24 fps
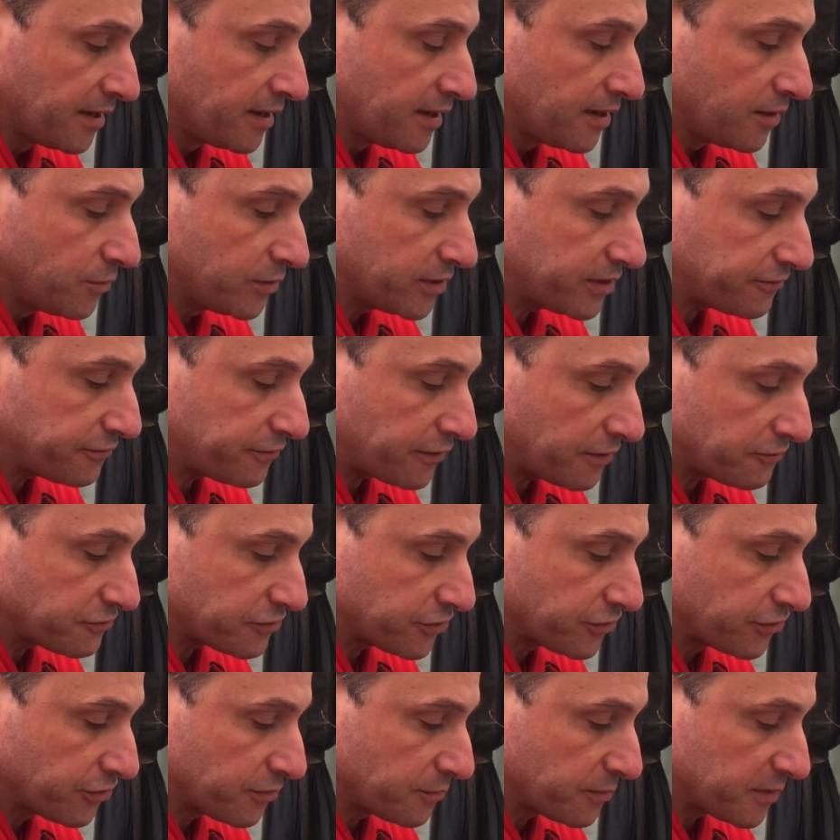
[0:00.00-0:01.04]
With the 5 tree
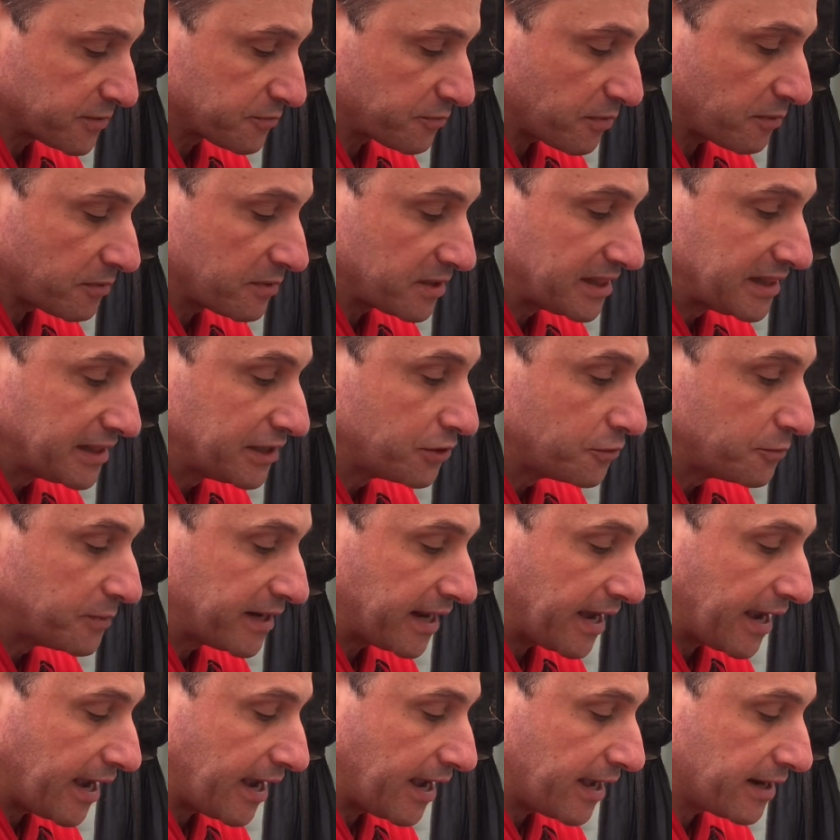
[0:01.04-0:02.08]
group it's probably a little bit
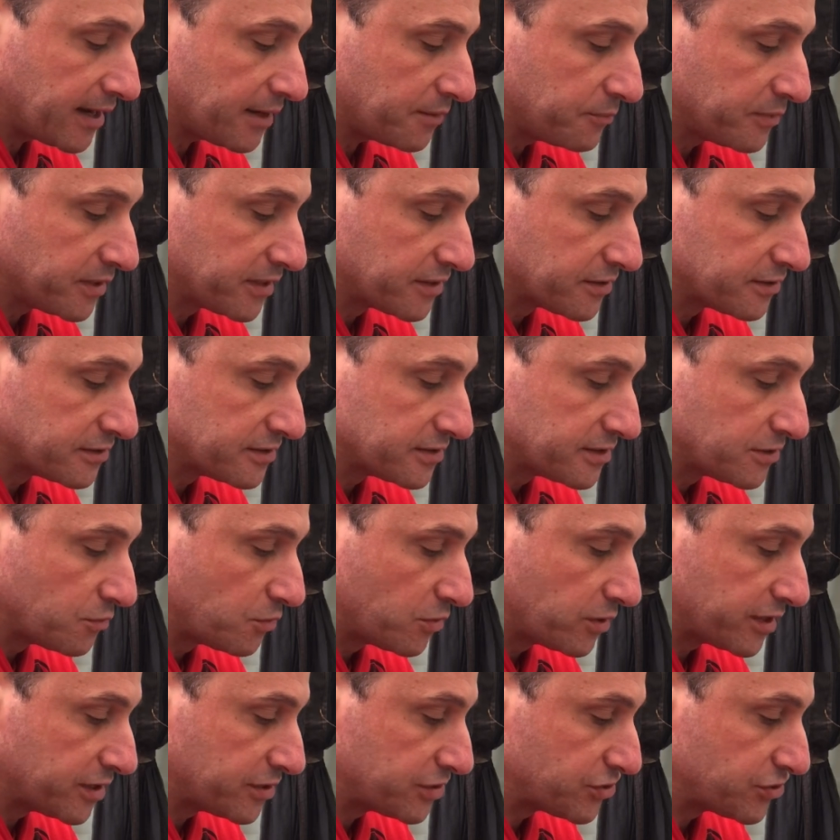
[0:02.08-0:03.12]
harder because you
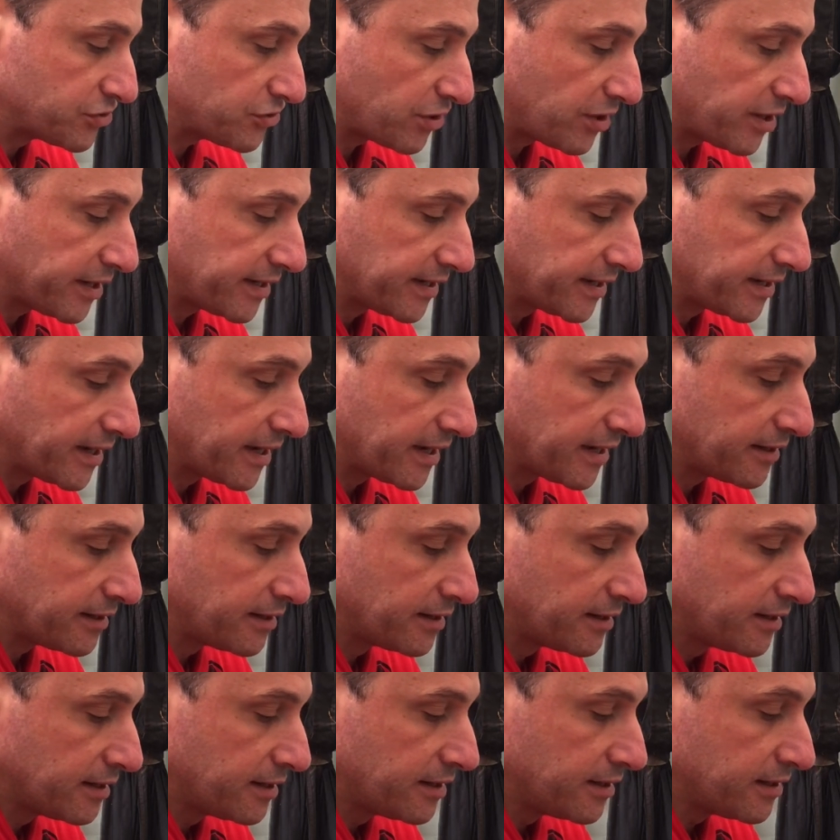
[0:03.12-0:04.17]
want to try and get
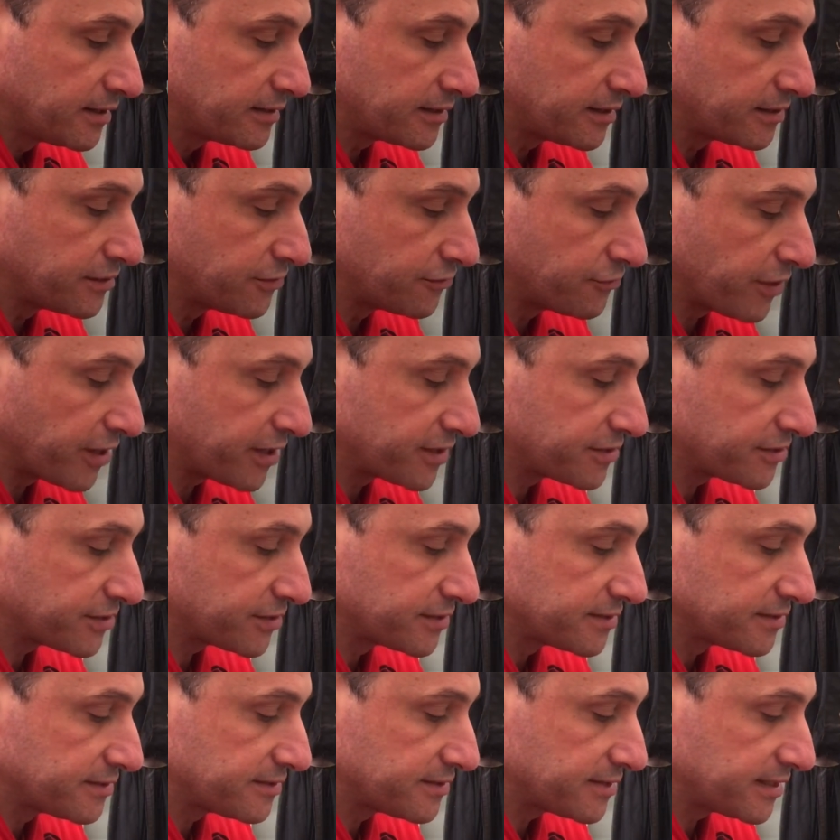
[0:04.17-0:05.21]
the
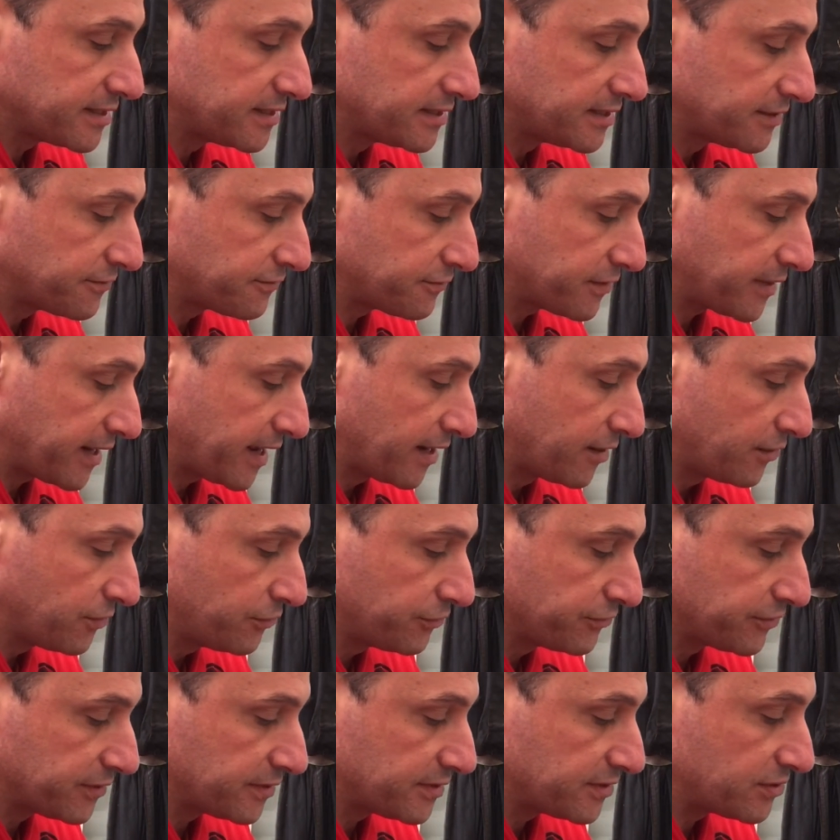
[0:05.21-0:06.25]
directions in different
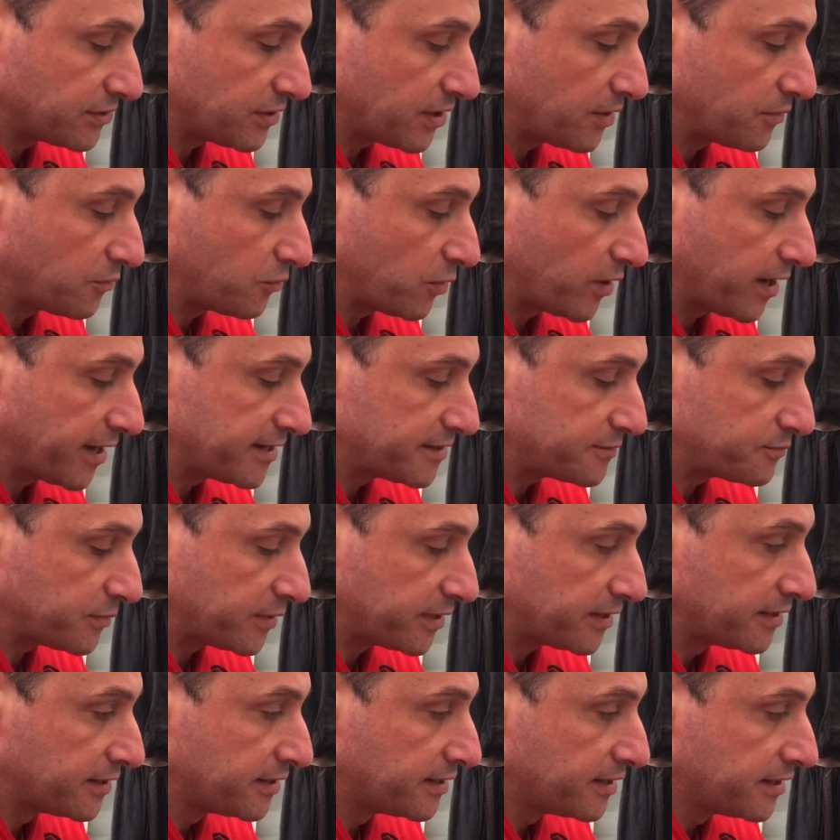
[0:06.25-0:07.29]
angles and ways, but
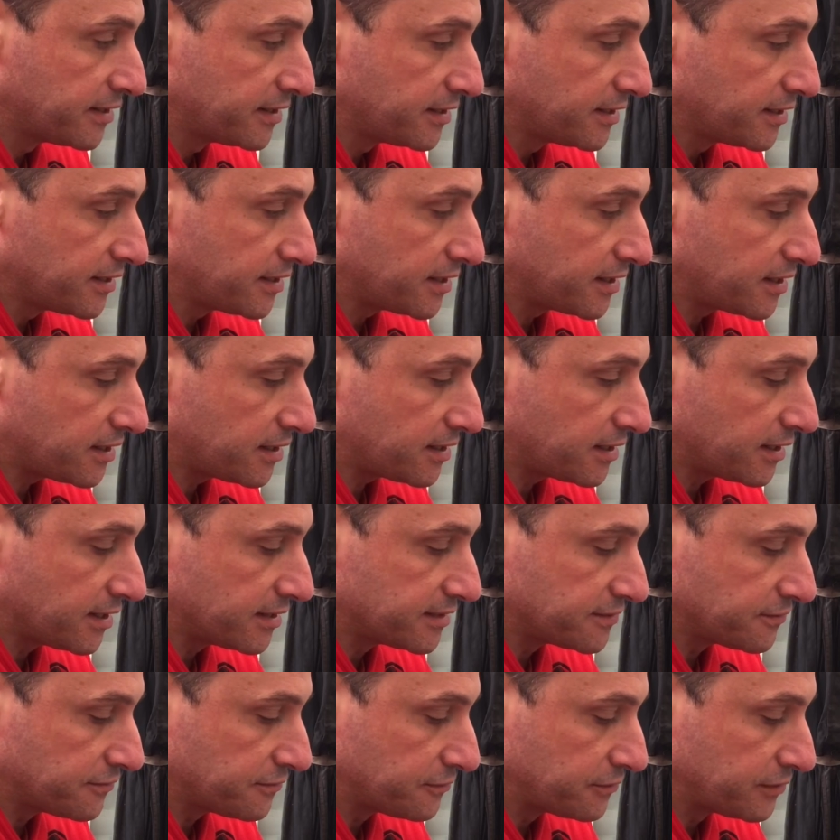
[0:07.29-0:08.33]

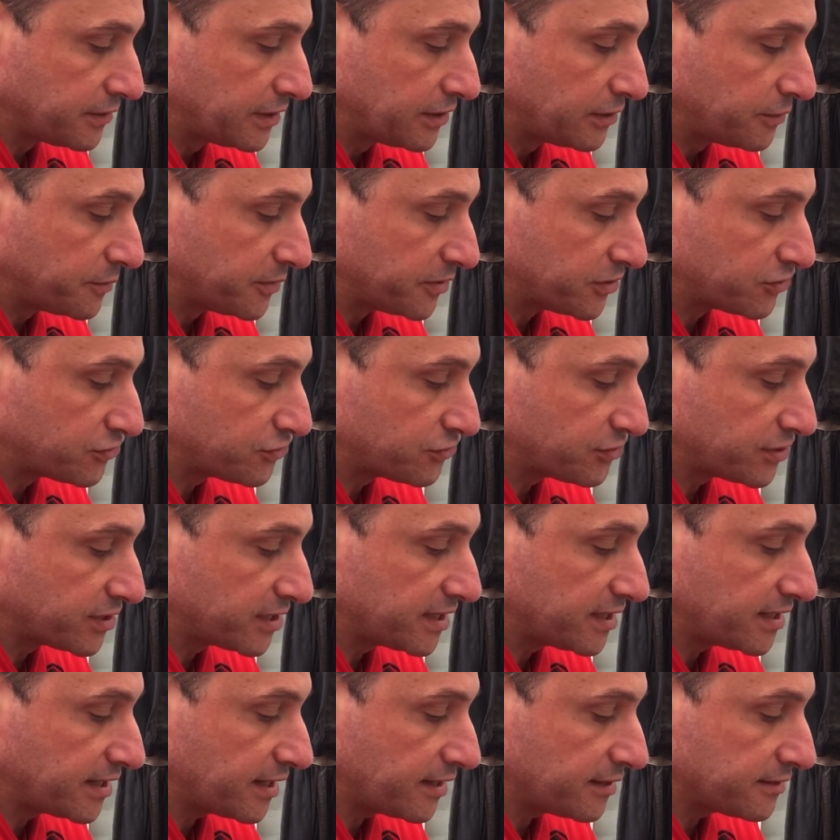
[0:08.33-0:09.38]
it's a little bit
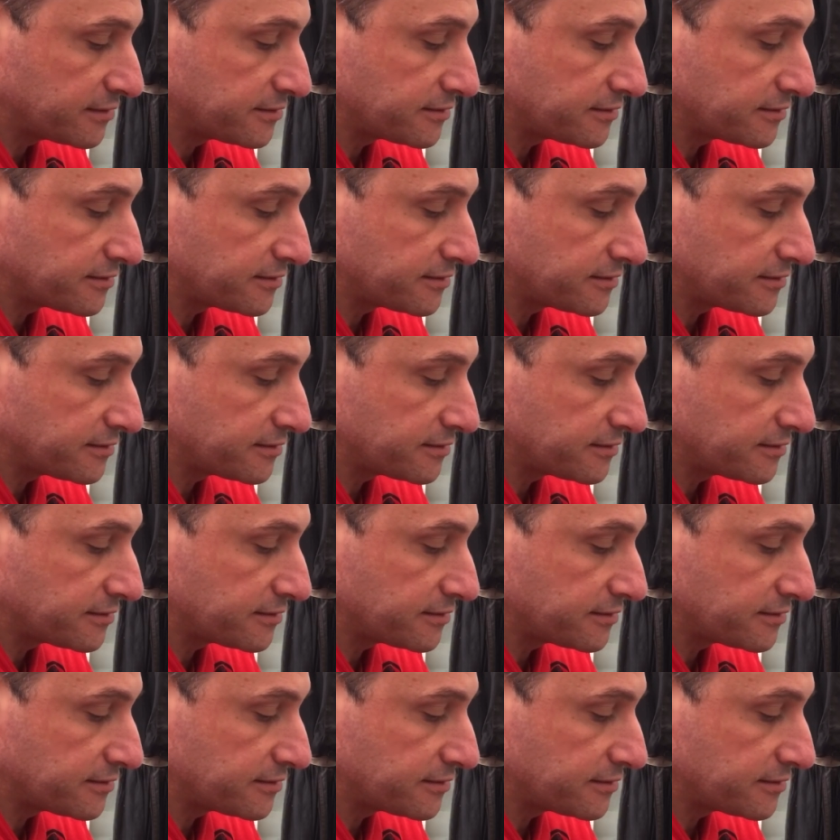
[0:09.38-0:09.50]
trickier.